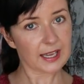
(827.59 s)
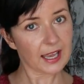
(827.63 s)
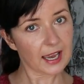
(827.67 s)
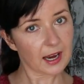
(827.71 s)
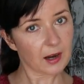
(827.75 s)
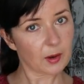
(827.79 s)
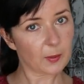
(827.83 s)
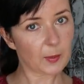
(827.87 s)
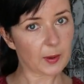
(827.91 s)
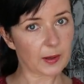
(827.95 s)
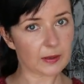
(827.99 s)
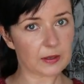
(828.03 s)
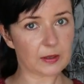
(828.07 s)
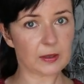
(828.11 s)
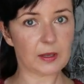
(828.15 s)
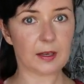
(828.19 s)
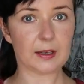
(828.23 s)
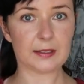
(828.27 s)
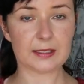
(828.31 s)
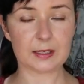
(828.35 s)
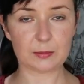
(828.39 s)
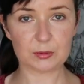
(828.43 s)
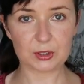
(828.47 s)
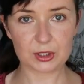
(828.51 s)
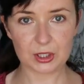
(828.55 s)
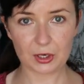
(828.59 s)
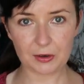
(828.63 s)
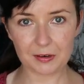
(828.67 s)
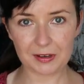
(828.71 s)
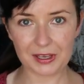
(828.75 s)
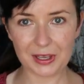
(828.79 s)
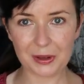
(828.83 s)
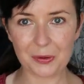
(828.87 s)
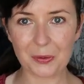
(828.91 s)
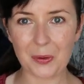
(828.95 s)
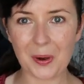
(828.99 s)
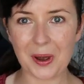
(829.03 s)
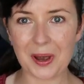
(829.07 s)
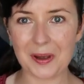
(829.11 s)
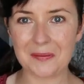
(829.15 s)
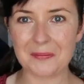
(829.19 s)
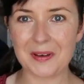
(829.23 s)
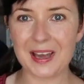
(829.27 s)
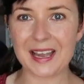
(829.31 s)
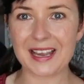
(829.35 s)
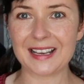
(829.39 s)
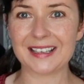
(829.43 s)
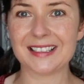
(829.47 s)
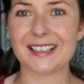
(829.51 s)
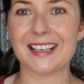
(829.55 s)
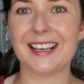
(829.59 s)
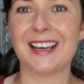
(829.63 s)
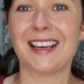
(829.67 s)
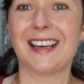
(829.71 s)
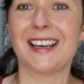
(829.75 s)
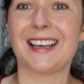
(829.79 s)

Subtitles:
care about you guys, I'm showing you what I made.